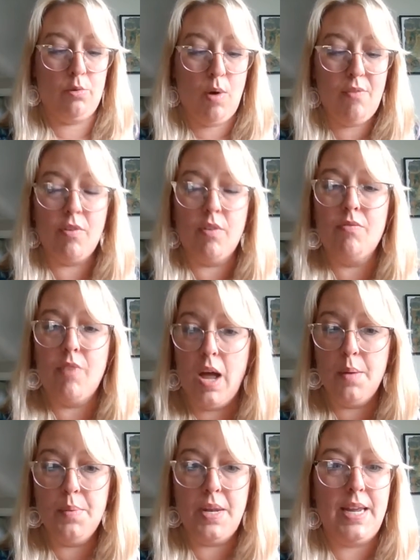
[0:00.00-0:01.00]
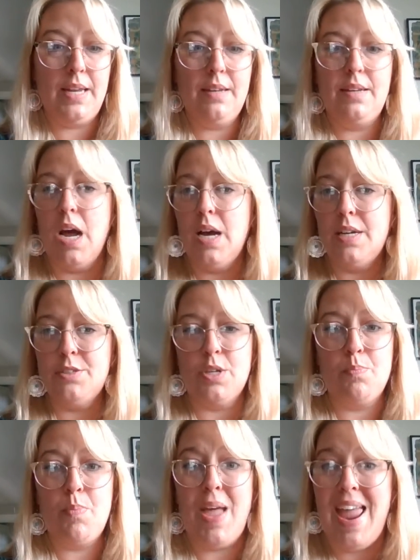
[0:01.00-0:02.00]
Great for vomiting,
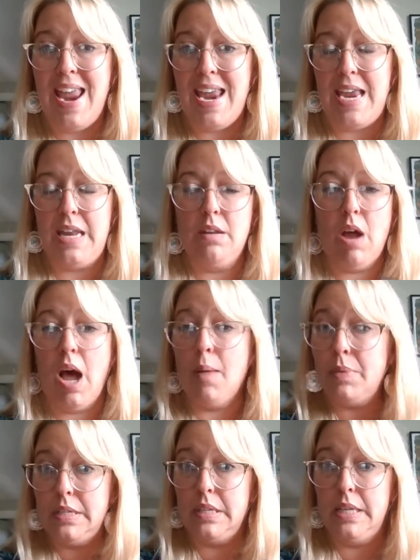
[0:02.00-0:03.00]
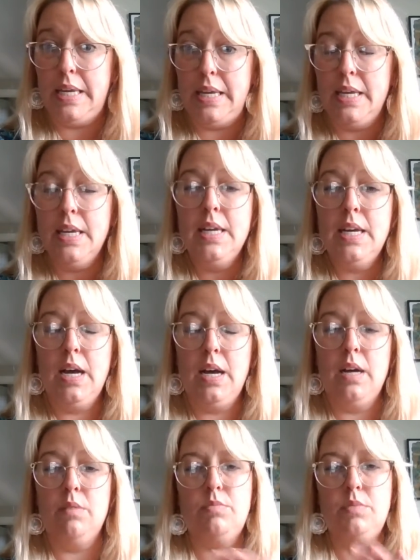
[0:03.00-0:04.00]
nausea, pain, topically,
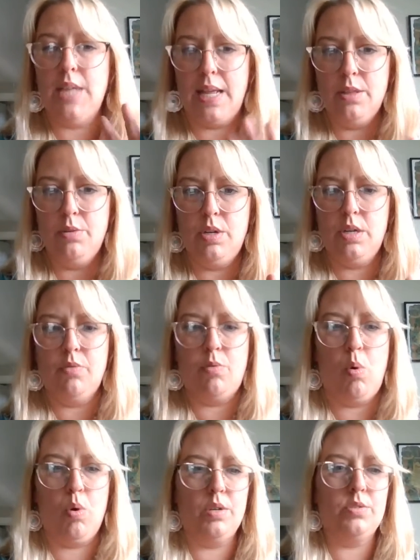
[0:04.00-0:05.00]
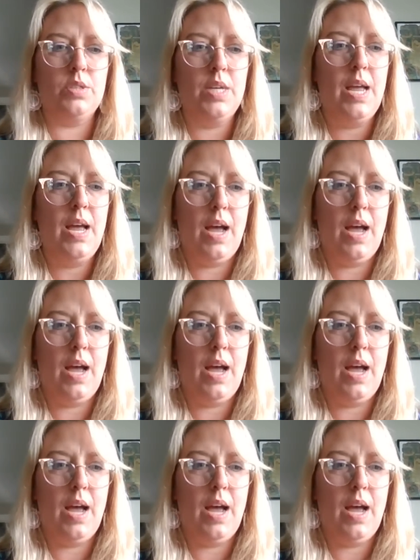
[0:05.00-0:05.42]
diluted, of course.